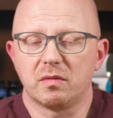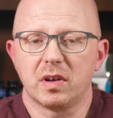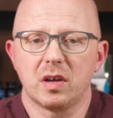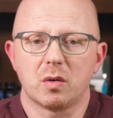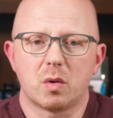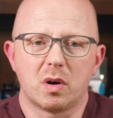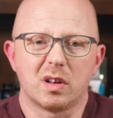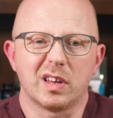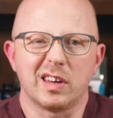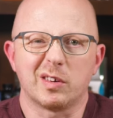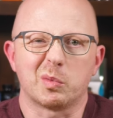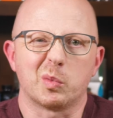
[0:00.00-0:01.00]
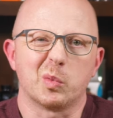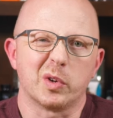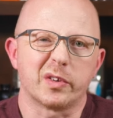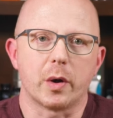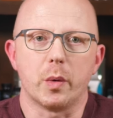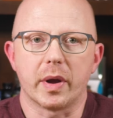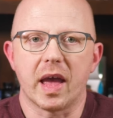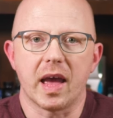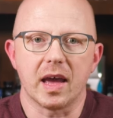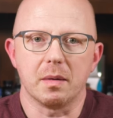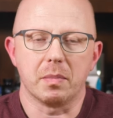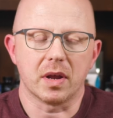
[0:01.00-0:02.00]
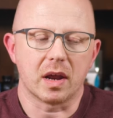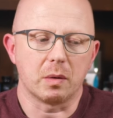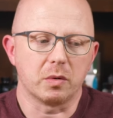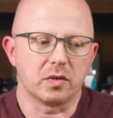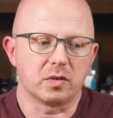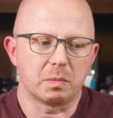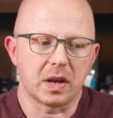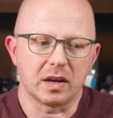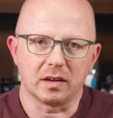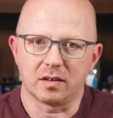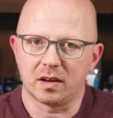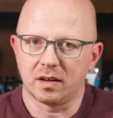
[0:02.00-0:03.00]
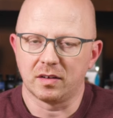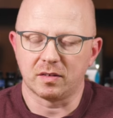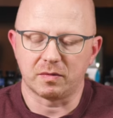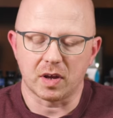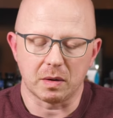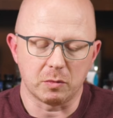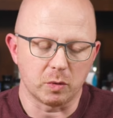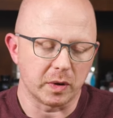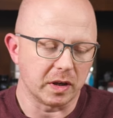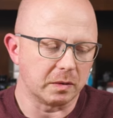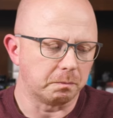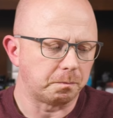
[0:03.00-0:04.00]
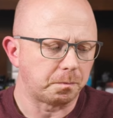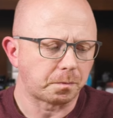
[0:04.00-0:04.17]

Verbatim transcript: The video quality was okay, but I was spending tons of time doing it.